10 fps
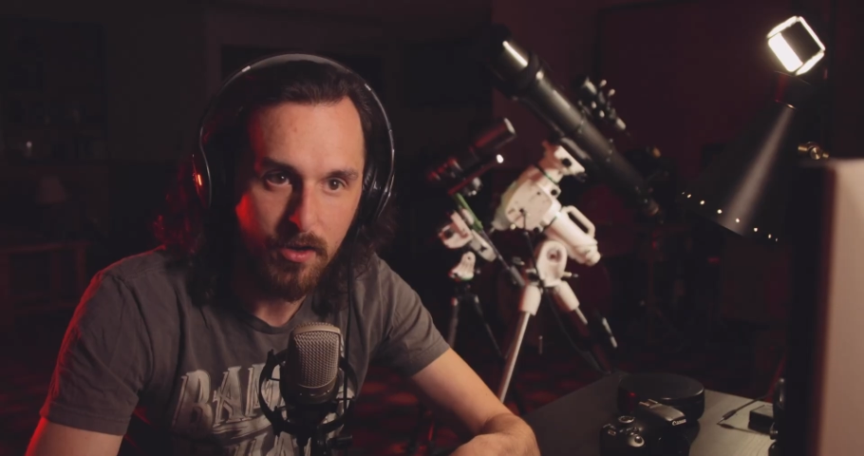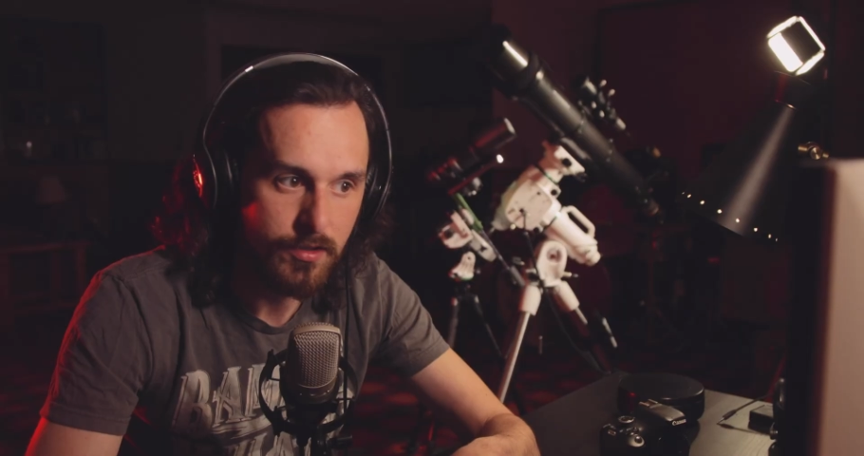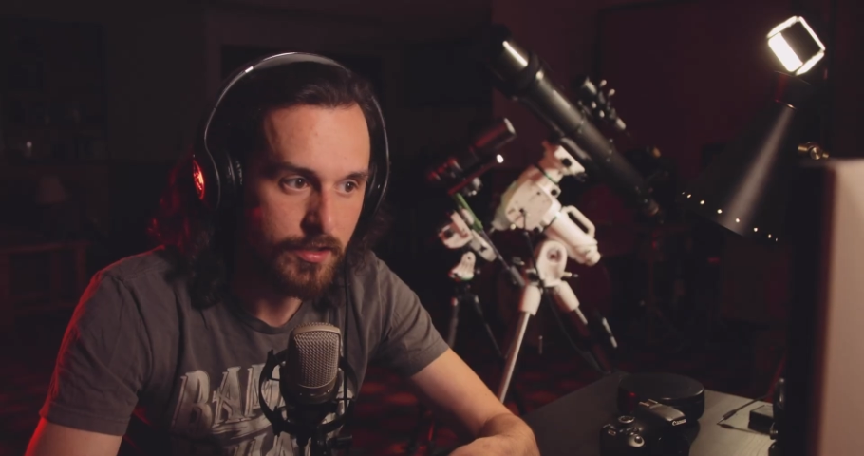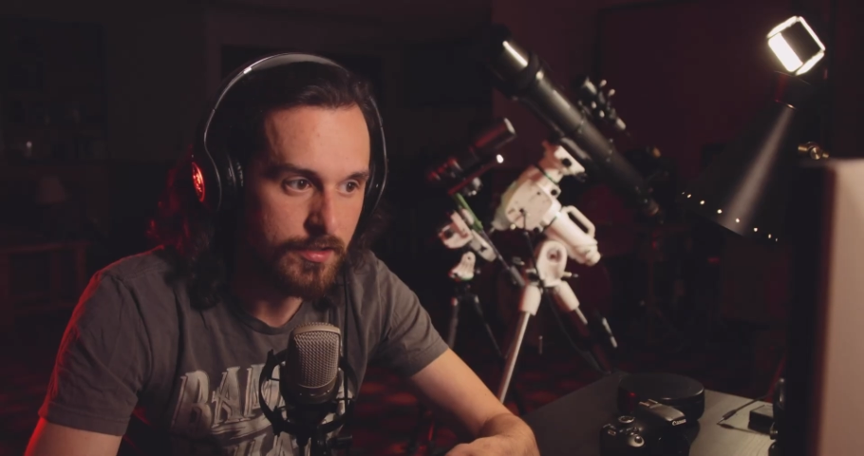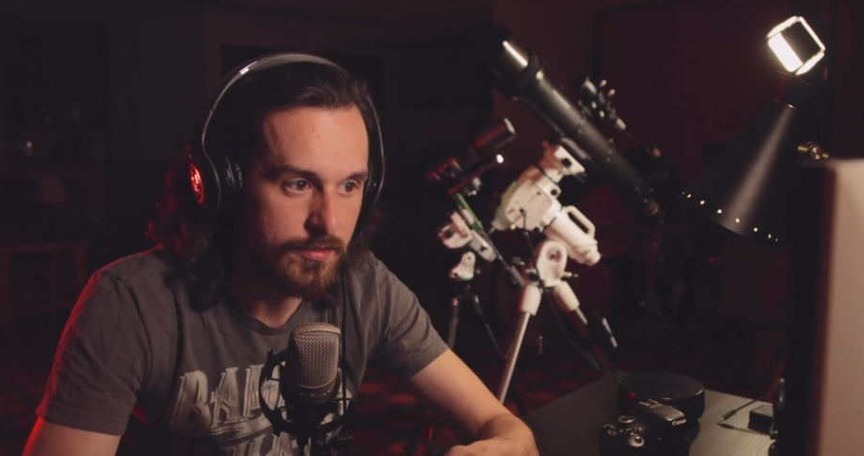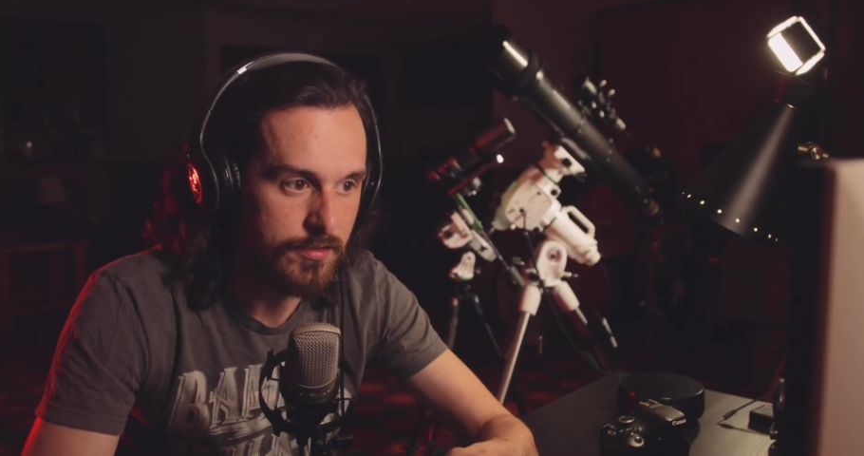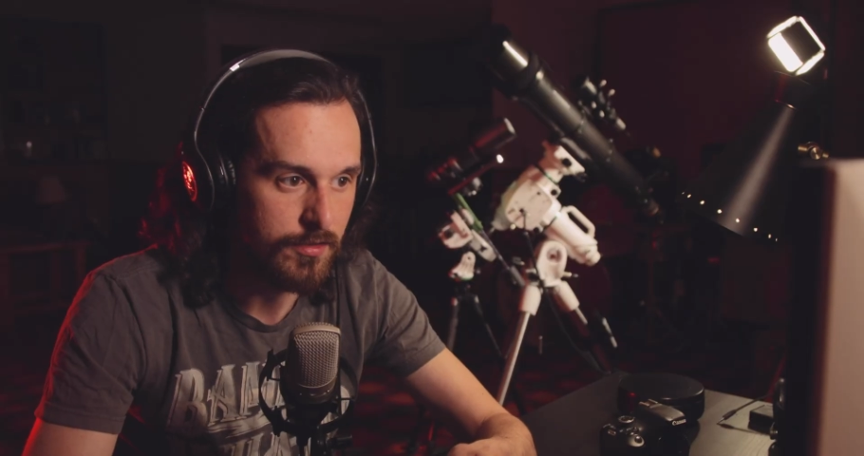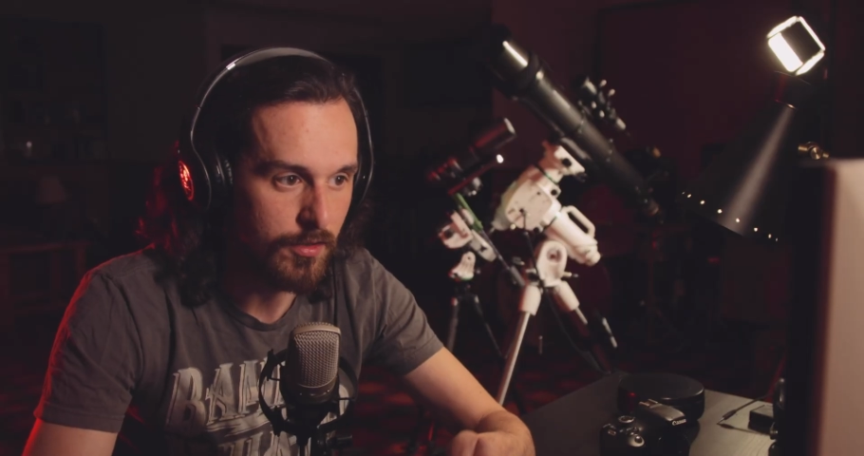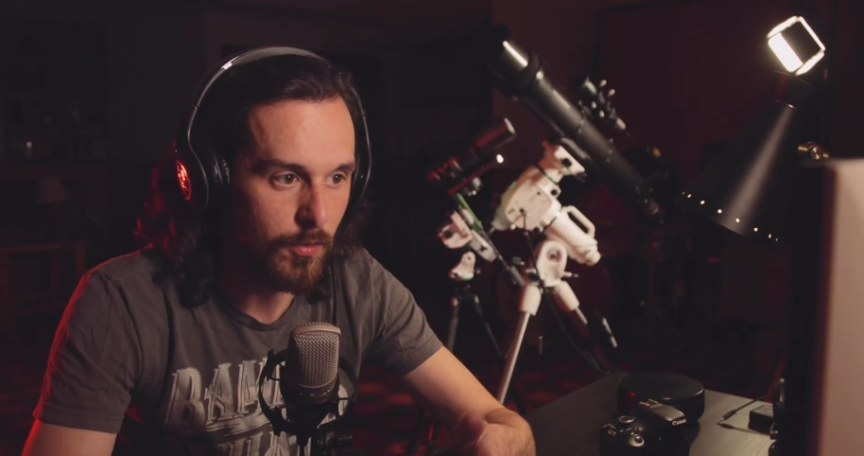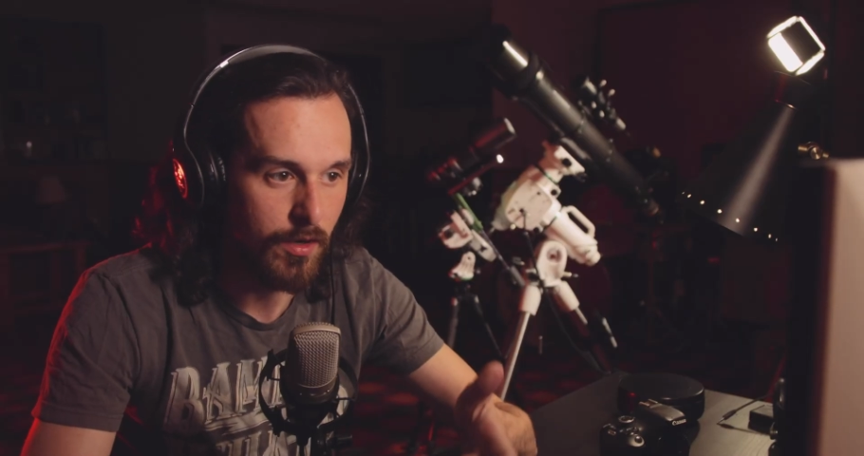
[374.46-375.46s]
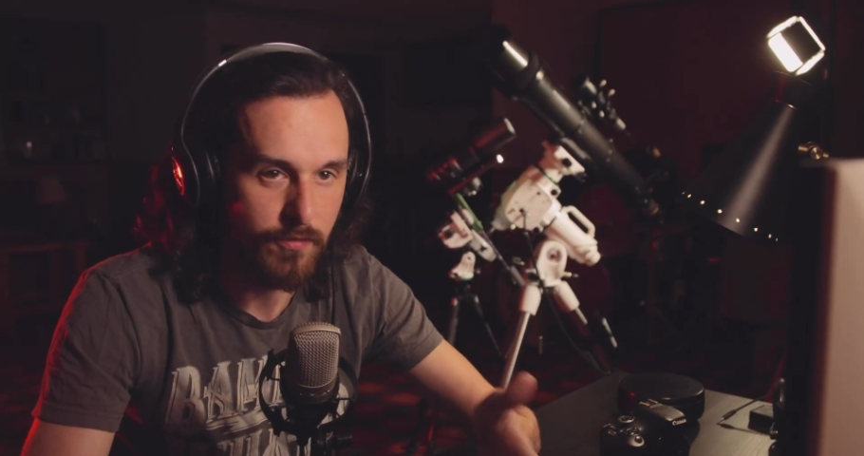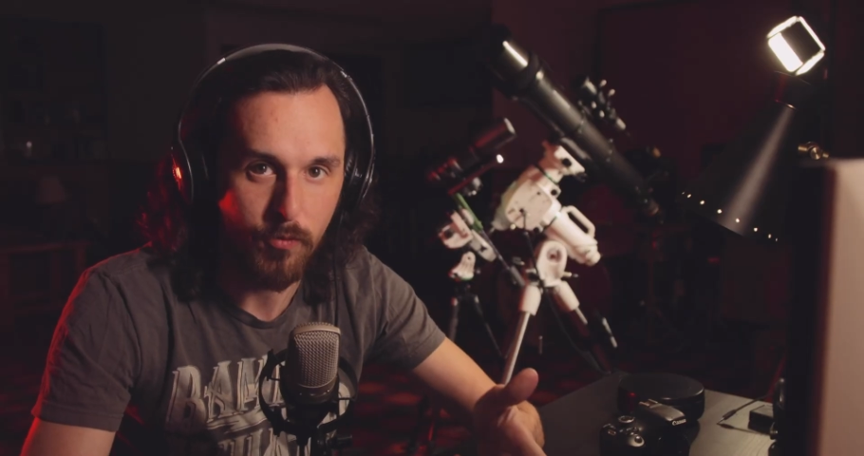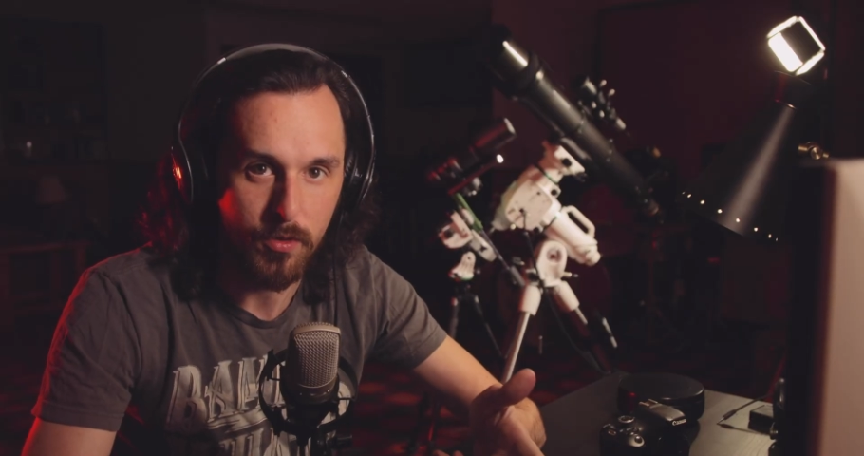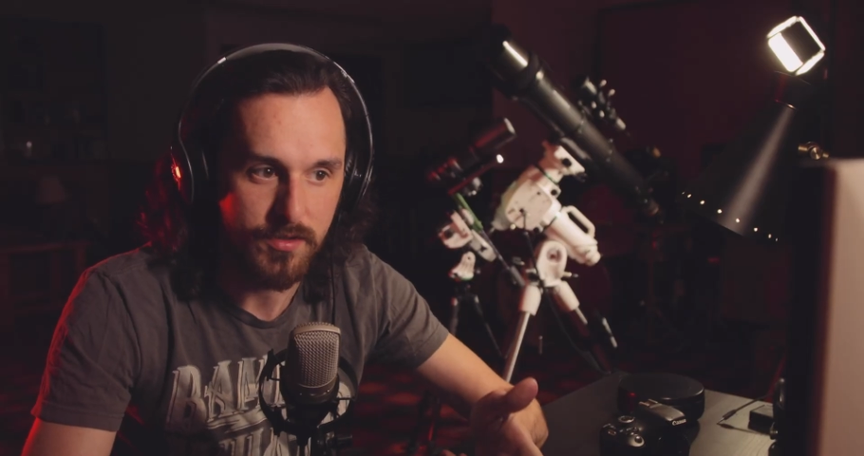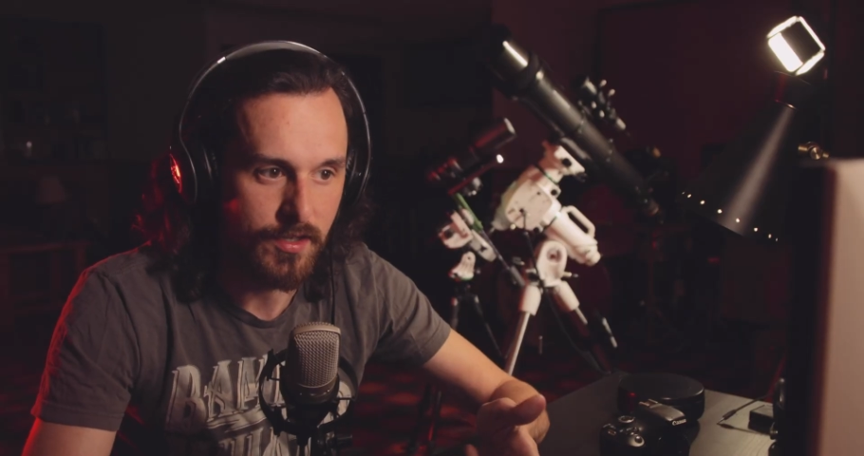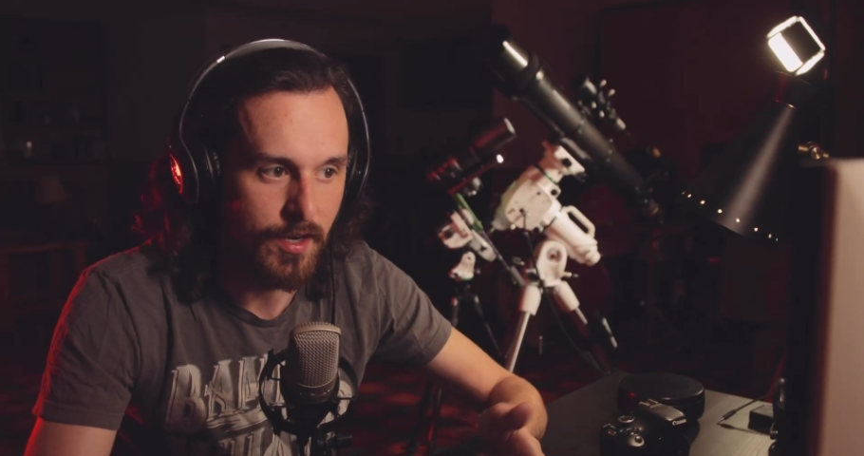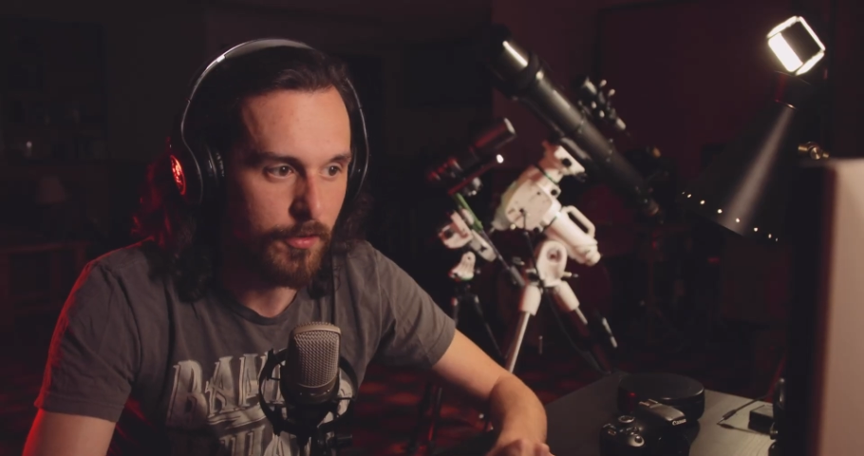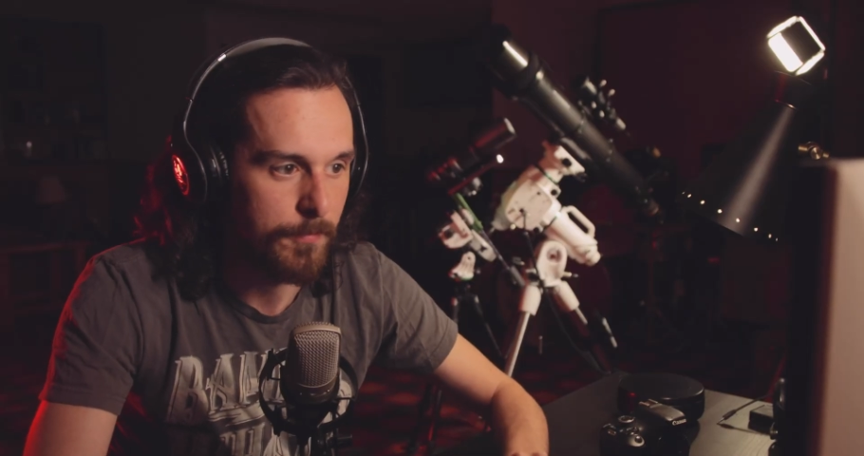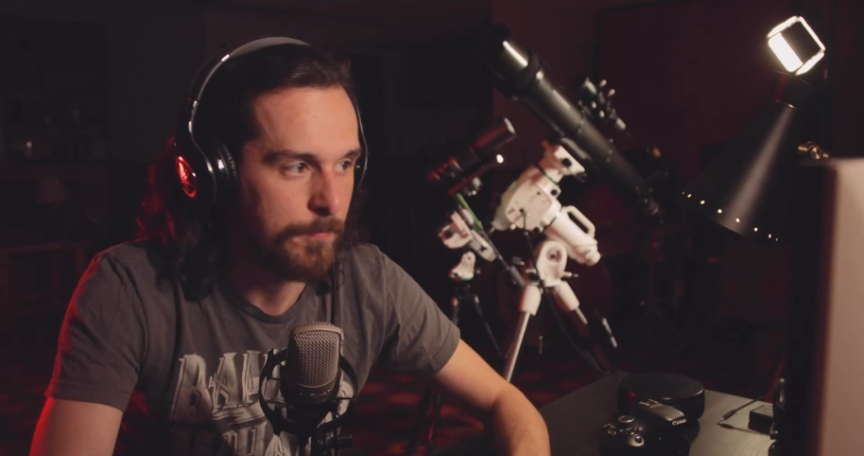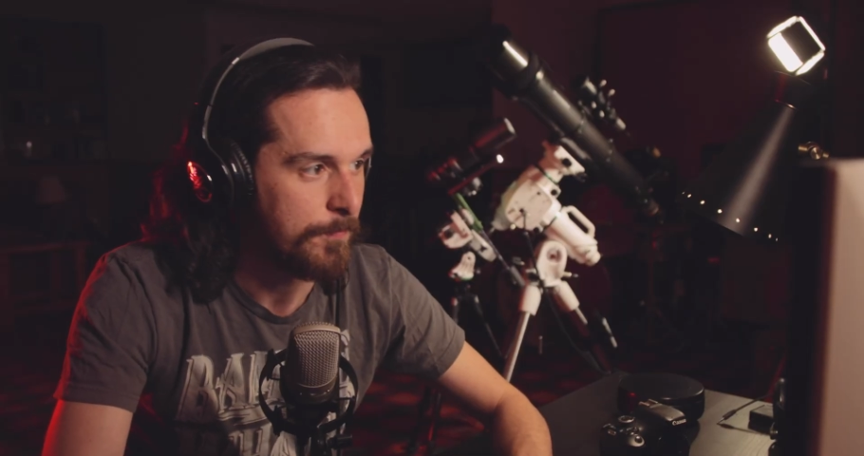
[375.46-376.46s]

out, because you don't want to force it out.